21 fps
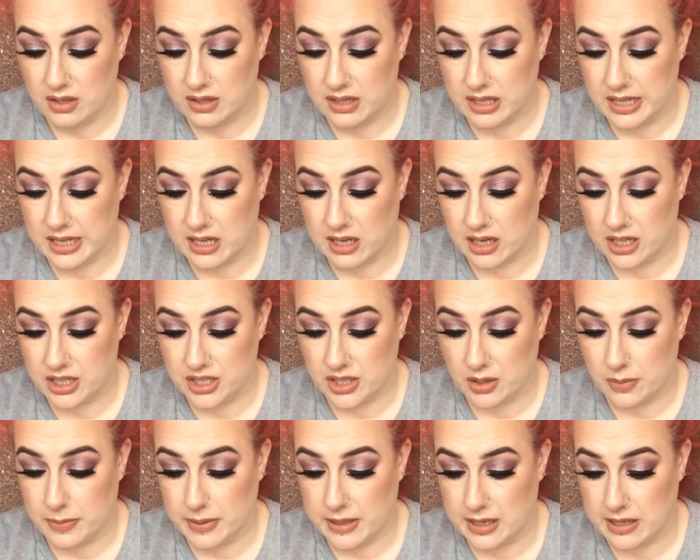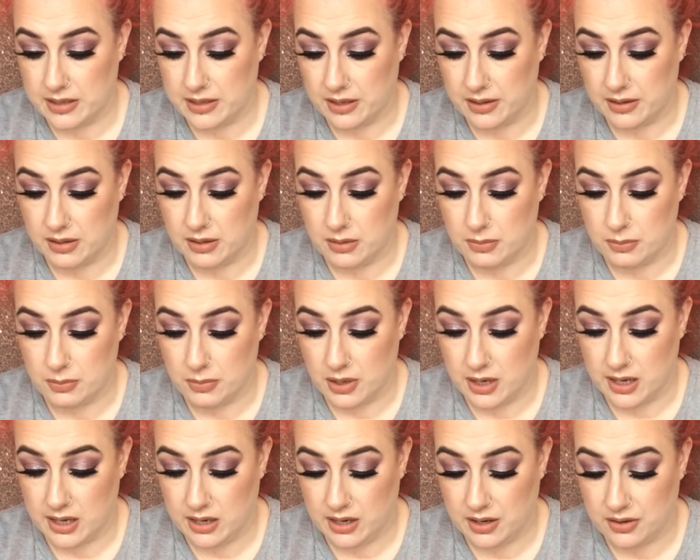eyeshadow palette and the
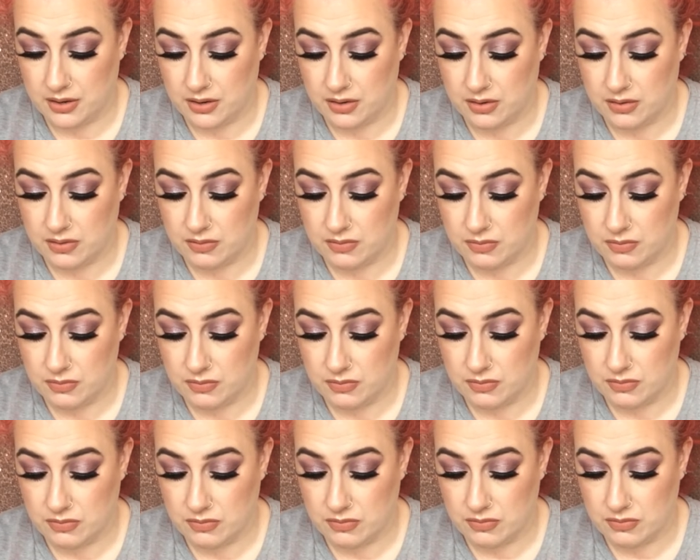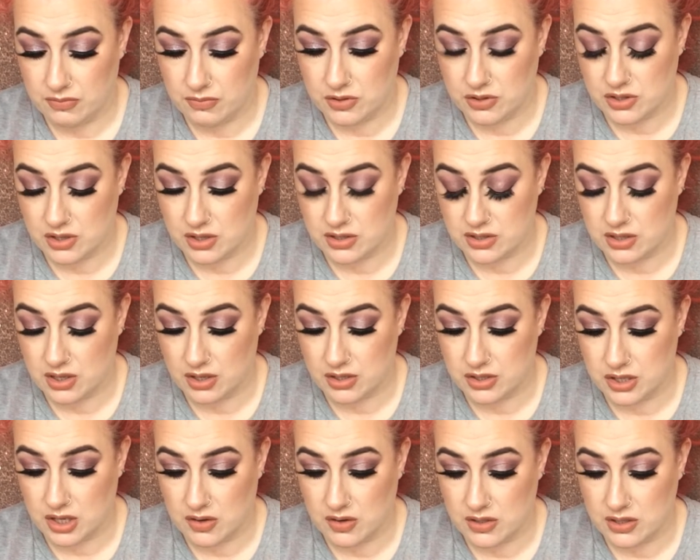highlighter, just because it's got
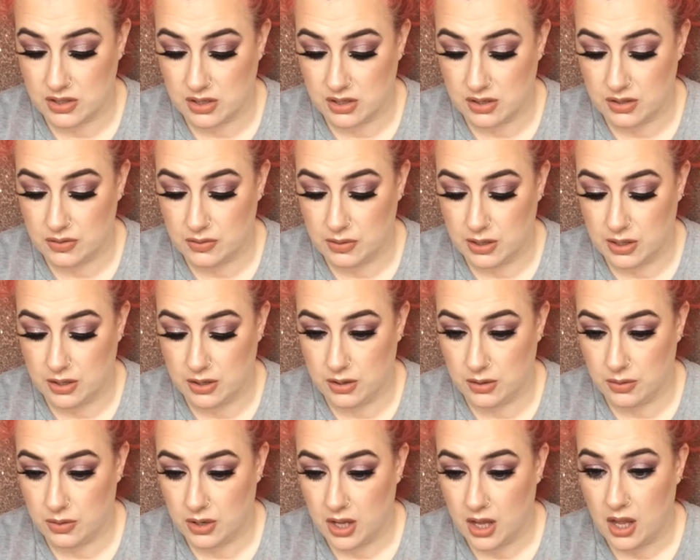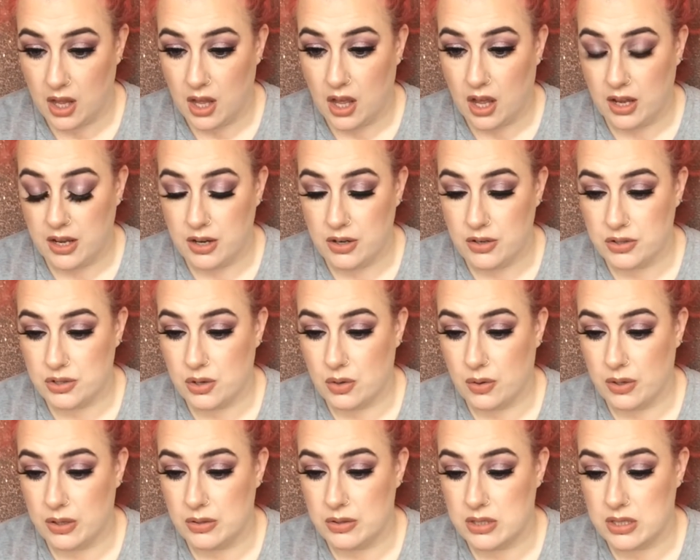cherries on it. It's really cute. Years
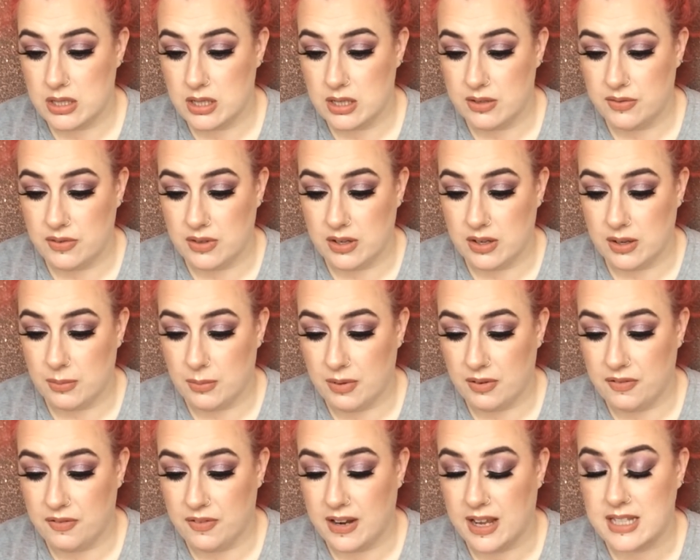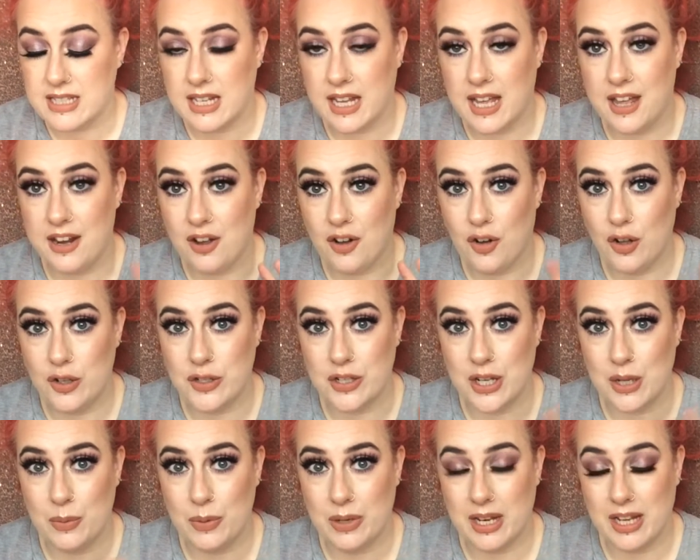ago I used to live in a flat, and I had it all
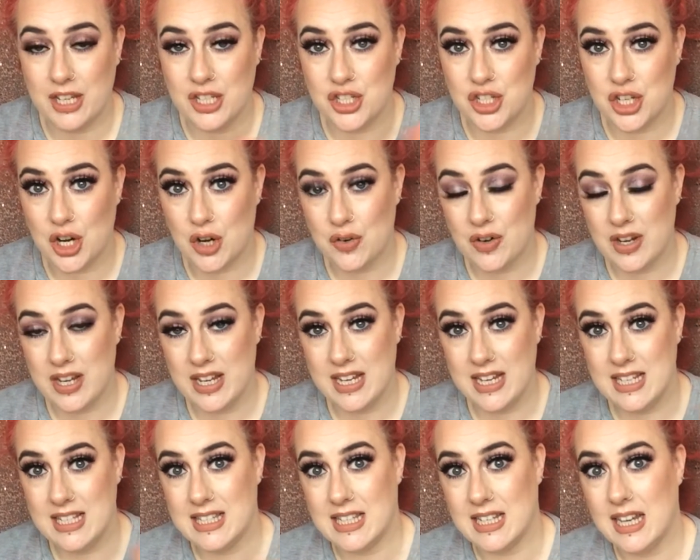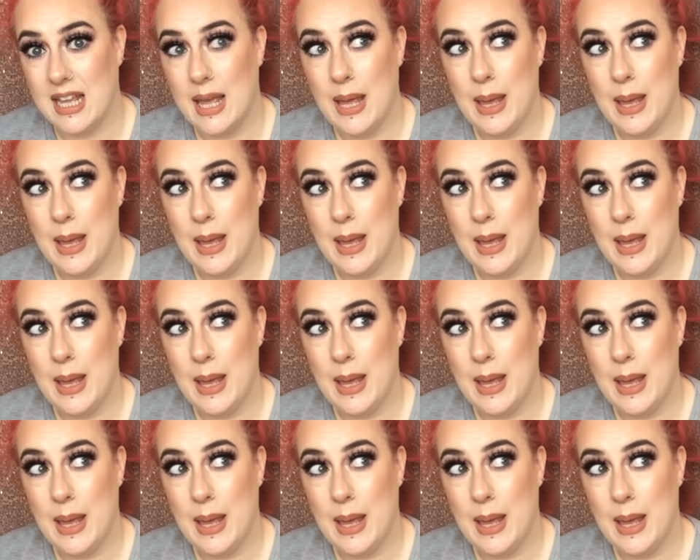done out with like cherries and